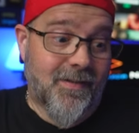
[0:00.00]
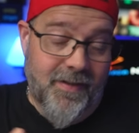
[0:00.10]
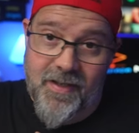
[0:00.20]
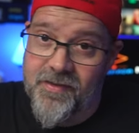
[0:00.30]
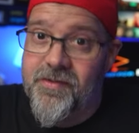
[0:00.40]

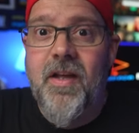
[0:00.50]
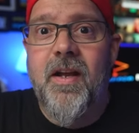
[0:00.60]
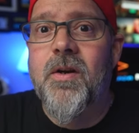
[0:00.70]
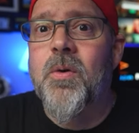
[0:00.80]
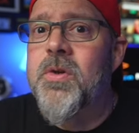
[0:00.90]
like I said,
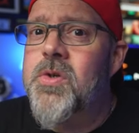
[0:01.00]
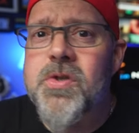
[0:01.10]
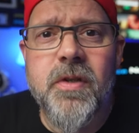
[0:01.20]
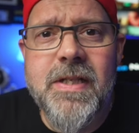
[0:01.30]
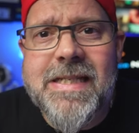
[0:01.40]
I don't
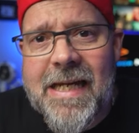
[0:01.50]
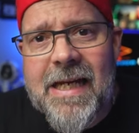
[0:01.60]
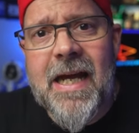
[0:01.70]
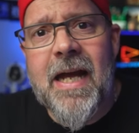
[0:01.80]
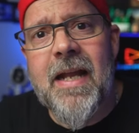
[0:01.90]
usually
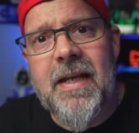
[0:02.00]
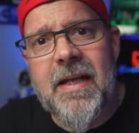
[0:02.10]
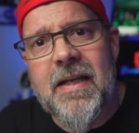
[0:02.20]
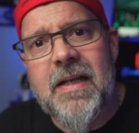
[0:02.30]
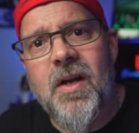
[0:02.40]
take on
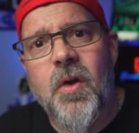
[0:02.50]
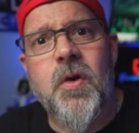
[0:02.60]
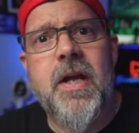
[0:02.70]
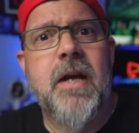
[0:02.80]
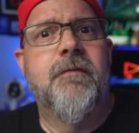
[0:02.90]
any
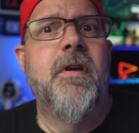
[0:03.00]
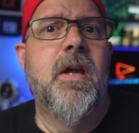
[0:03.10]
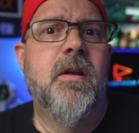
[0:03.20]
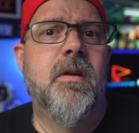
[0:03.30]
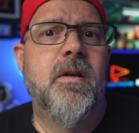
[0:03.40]
other neck
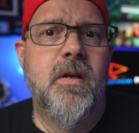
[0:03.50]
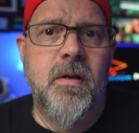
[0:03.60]
fan